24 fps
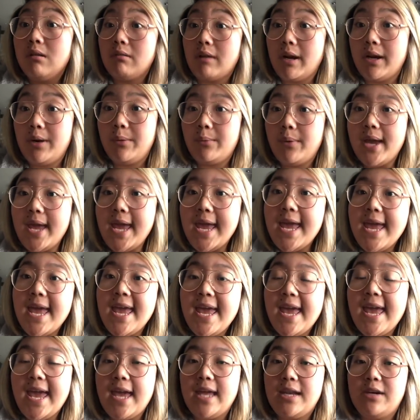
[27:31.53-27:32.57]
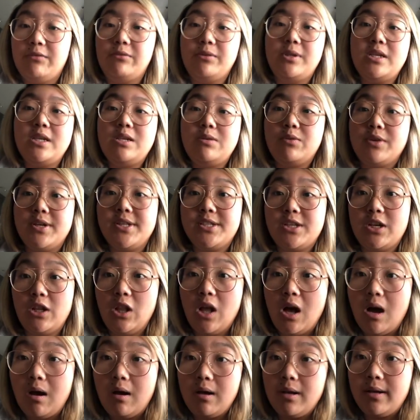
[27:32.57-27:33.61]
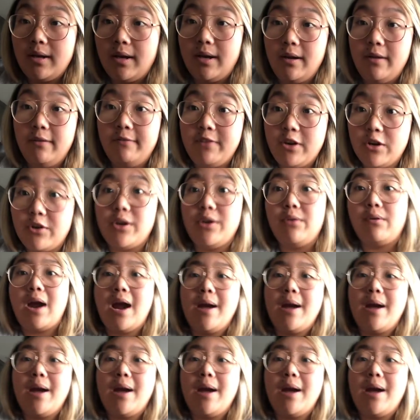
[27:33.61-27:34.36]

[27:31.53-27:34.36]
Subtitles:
right away and decreased a lot, very